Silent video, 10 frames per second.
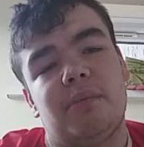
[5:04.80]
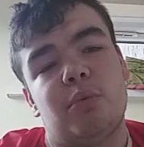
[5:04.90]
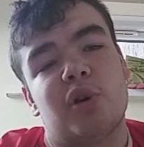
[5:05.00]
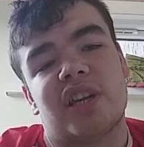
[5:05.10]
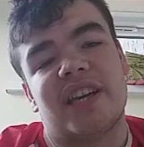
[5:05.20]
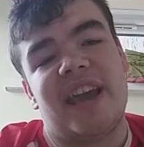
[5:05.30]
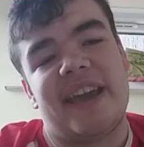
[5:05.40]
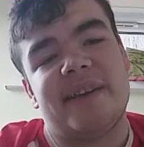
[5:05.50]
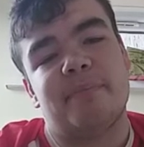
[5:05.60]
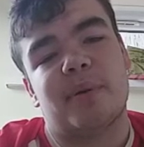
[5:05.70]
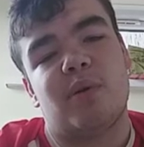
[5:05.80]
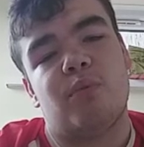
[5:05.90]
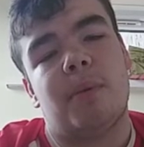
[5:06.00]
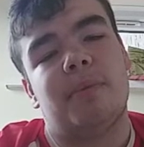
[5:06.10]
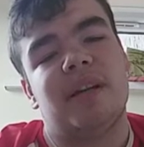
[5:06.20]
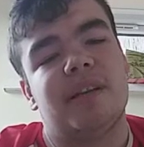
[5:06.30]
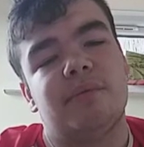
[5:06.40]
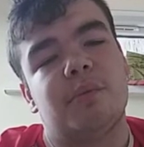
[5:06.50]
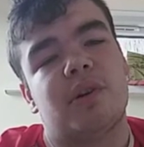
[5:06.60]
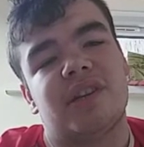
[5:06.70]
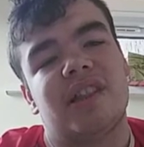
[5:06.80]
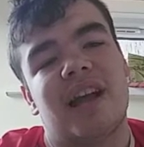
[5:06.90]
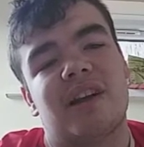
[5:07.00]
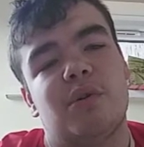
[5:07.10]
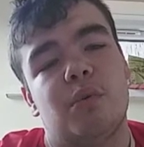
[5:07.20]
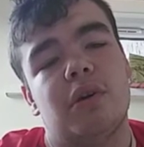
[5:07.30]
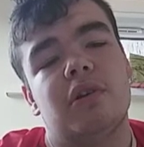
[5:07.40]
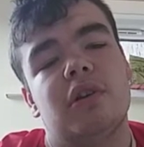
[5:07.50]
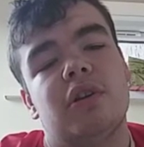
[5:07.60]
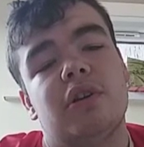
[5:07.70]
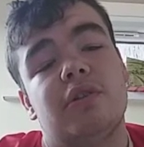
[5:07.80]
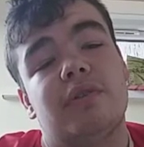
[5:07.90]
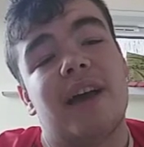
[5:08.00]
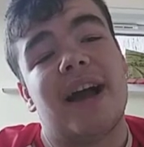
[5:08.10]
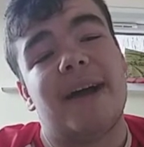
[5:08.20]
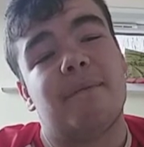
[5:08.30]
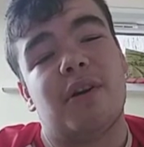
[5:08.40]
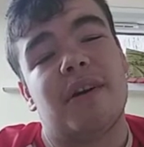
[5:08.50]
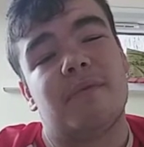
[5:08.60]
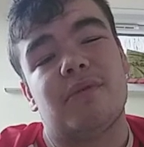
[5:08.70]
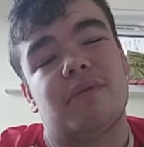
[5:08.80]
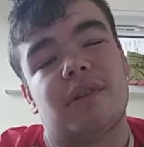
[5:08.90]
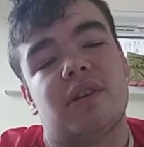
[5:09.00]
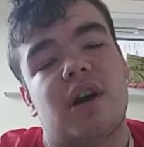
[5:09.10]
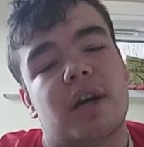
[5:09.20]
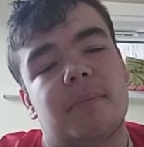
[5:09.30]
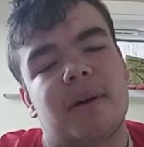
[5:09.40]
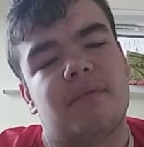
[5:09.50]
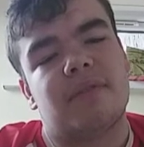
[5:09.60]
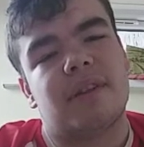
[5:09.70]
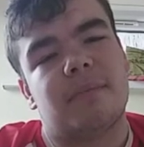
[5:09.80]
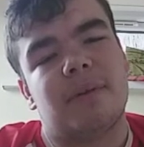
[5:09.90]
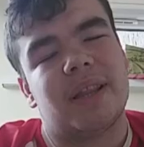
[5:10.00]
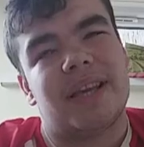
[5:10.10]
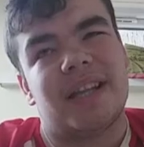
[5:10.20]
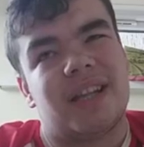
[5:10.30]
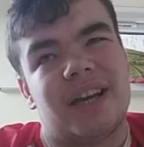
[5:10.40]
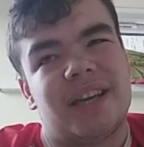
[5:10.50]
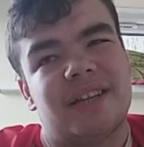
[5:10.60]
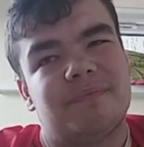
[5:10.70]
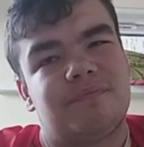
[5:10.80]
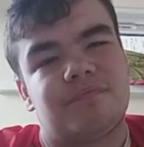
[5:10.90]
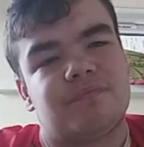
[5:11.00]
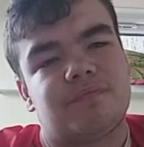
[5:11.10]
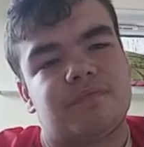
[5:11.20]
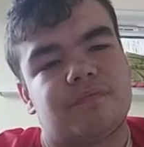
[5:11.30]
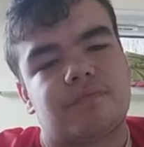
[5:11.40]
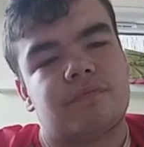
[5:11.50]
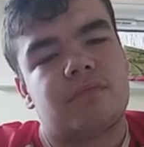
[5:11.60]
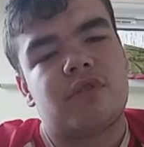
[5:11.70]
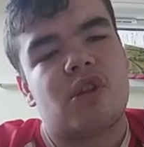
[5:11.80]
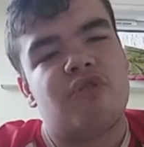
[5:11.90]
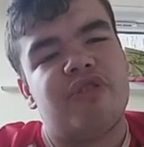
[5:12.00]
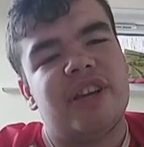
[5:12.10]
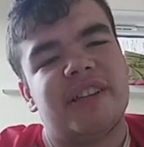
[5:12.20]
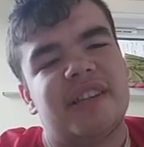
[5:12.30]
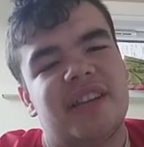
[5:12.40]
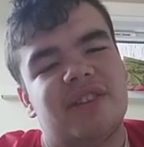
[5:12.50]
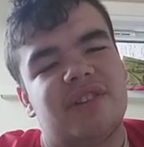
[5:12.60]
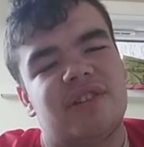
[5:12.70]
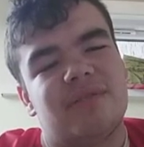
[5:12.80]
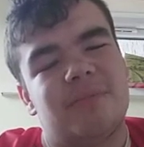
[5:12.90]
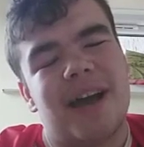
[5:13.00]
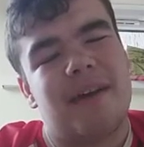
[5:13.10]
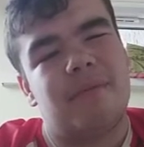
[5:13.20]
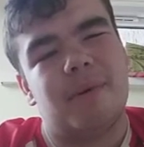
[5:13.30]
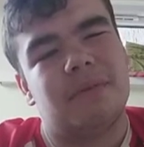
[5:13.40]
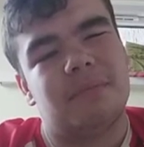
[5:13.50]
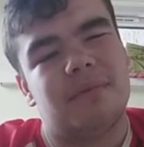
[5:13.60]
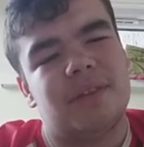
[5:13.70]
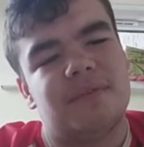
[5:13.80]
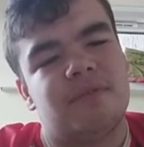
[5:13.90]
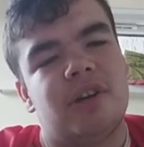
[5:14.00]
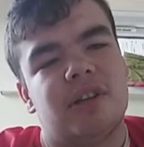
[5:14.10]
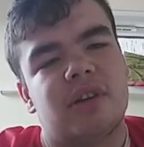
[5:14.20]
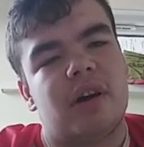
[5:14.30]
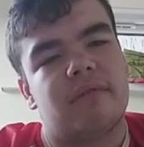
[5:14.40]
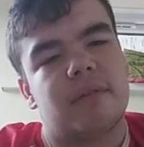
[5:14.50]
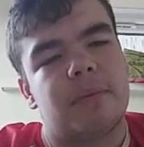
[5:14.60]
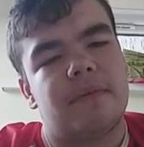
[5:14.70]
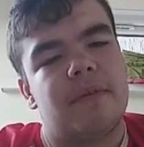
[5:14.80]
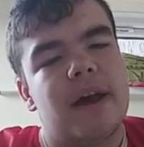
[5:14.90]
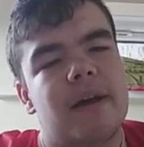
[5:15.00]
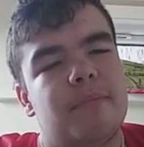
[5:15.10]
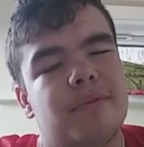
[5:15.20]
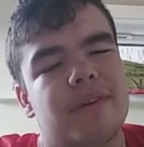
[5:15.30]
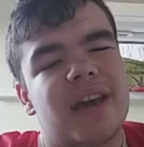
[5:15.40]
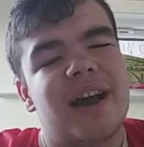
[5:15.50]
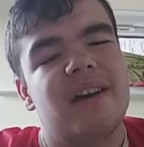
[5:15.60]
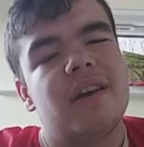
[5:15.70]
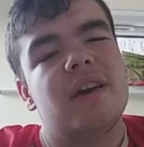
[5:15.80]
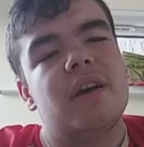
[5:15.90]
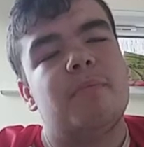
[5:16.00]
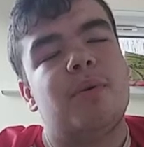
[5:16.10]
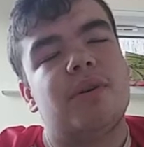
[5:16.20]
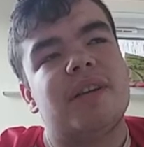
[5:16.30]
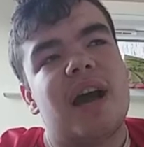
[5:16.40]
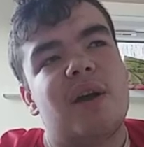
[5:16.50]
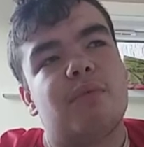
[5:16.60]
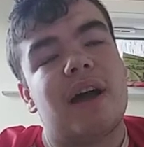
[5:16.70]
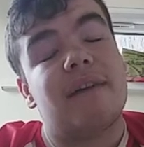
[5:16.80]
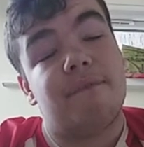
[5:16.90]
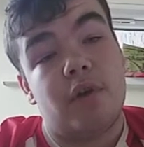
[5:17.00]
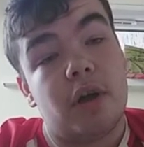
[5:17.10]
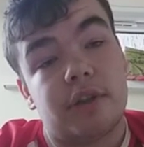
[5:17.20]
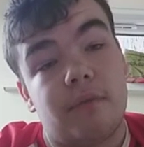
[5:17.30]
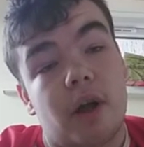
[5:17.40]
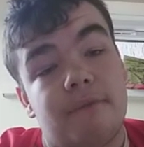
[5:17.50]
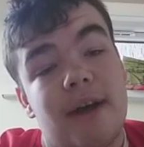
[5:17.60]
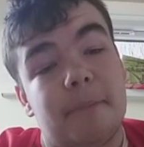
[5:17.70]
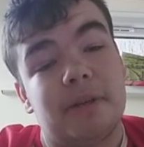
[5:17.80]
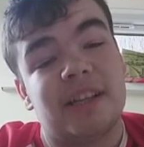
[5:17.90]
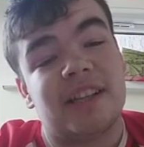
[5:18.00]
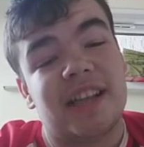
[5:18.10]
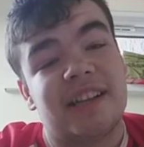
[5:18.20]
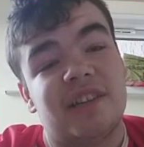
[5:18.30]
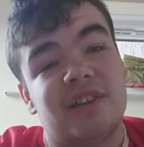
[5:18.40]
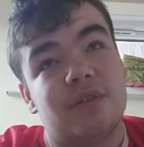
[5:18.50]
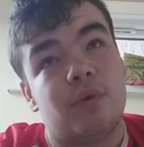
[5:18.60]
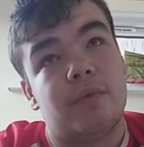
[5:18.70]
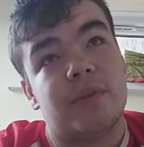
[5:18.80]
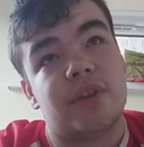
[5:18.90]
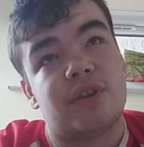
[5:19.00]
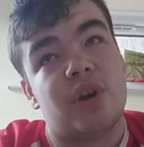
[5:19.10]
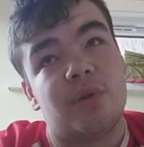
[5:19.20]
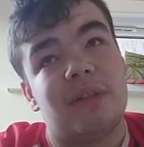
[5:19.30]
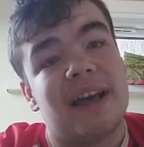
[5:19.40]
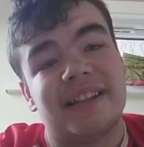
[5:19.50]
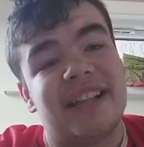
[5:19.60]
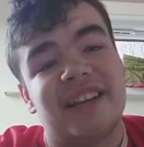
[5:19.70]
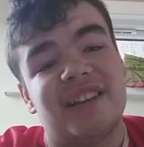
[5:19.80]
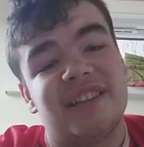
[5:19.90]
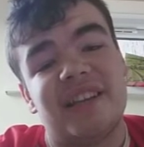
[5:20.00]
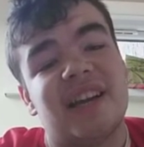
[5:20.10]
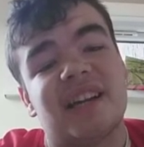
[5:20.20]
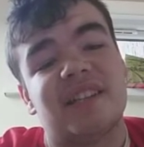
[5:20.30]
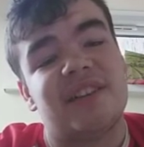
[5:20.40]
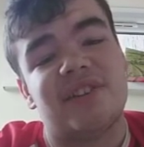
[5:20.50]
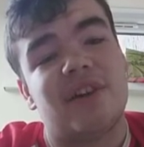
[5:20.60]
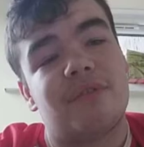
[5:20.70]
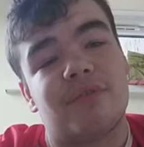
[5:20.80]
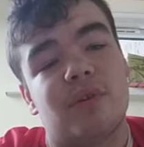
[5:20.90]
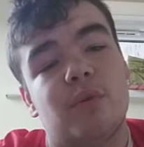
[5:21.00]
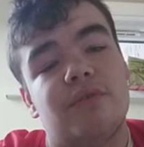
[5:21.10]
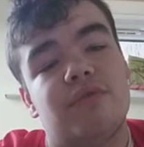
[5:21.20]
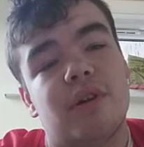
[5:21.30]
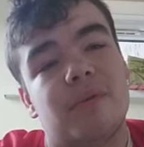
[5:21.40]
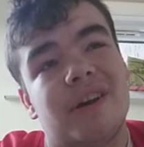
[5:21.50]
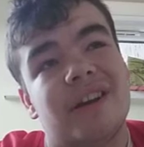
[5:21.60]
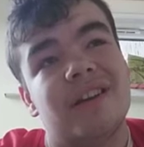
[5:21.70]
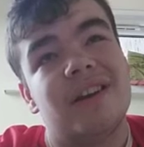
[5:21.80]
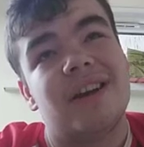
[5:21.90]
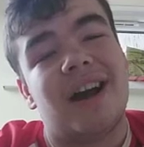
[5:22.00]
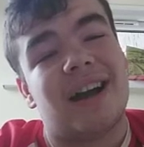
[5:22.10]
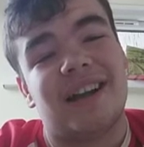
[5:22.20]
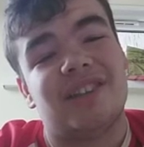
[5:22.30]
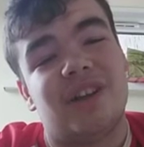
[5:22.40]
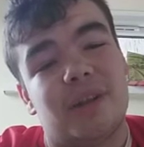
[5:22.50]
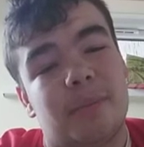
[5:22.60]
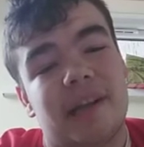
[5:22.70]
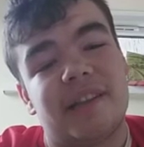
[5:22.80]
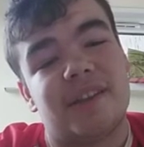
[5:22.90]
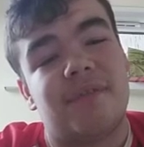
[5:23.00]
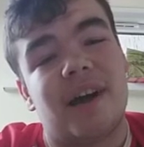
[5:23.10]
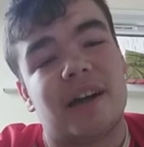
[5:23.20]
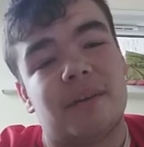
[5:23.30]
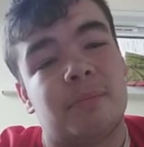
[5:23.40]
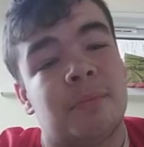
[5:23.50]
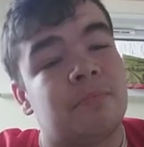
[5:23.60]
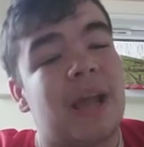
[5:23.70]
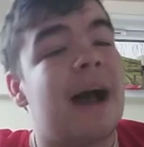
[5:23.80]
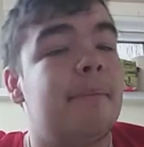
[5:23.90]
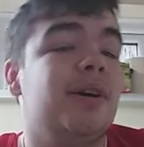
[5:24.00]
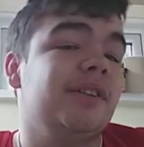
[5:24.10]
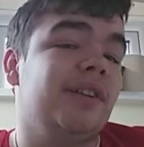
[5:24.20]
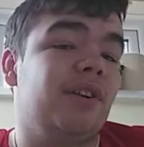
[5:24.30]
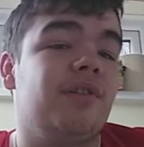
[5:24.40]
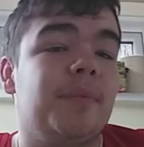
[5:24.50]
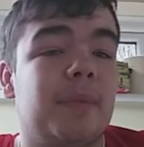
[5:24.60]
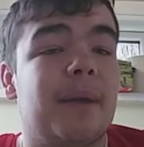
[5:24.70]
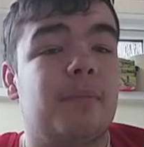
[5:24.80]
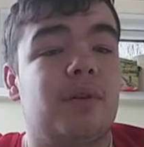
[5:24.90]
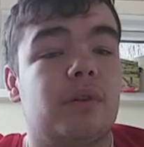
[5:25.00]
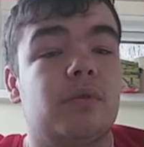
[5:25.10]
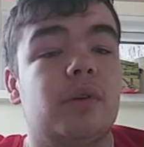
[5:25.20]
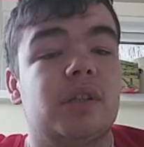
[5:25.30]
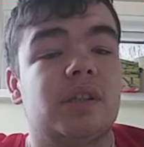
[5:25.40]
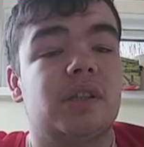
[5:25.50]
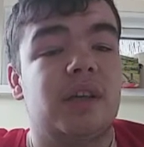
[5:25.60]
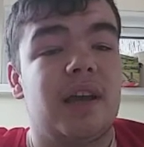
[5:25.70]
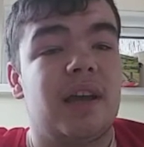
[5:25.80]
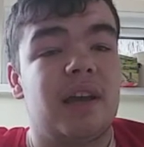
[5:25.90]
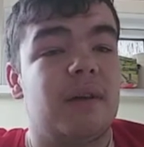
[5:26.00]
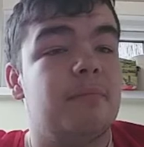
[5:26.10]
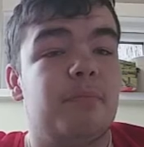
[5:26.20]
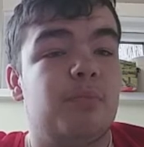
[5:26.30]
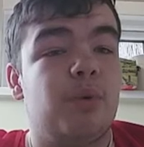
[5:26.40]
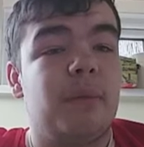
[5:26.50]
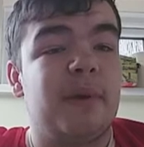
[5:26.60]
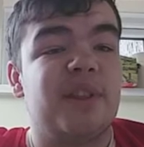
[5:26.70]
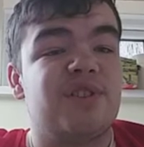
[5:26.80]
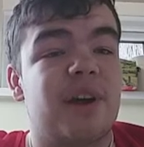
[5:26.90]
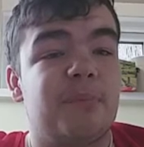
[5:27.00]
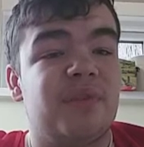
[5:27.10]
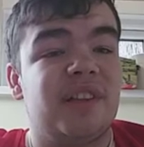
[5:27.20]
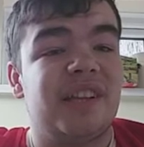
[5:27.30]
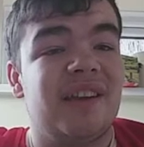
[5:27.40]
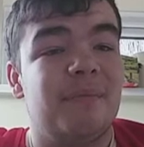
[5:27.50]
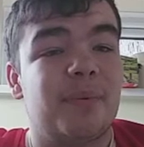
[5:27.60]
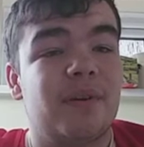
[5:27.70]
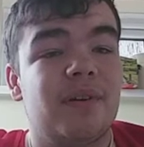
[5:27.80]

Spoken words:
we want to keep, what players we want to let go. So yeah, I'm not even going to talk about the player like because it doesn't matter. Everyone was brilliant first half, to be fair. But yeah, but now that first of all, fair play to Lincoln. Over the 2 legs, Lincoln did actually deserve to go through, and I guess all the best in the final. But I personally do think Blackpool will go on and will be in the Championship